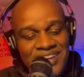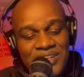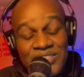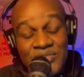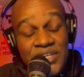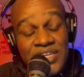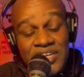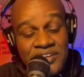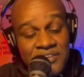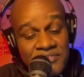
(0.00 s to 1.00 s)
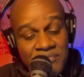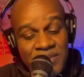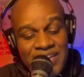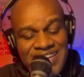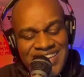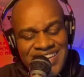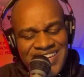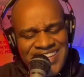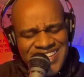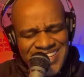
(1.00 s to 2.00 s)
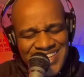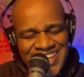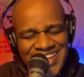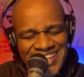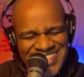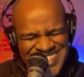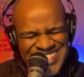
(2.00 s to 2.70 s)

Could you forgive, begin again?